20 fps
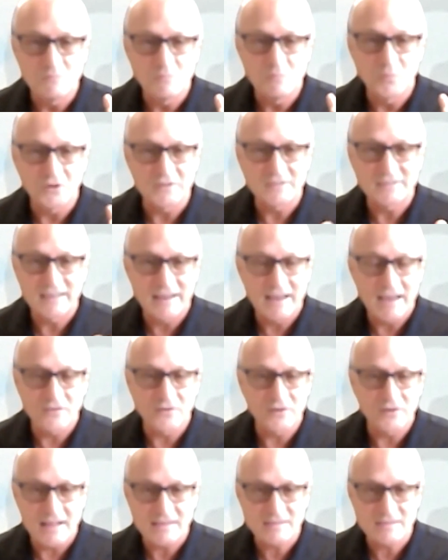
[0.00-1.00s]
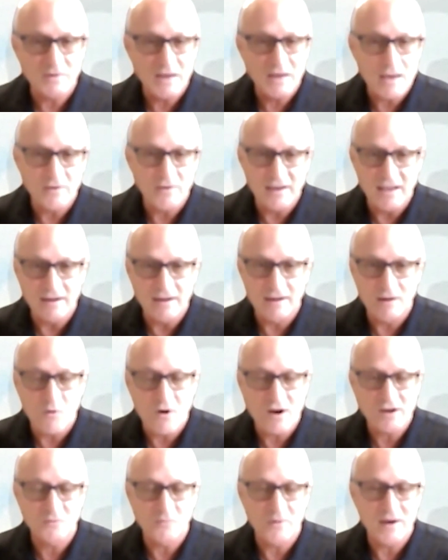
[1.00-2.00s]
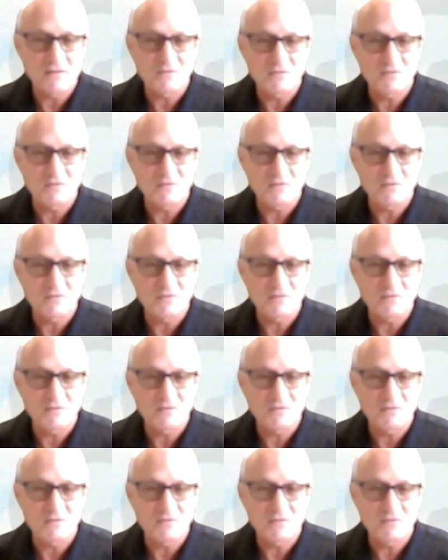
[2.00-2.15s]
pulling together, got some nominated. I walked away.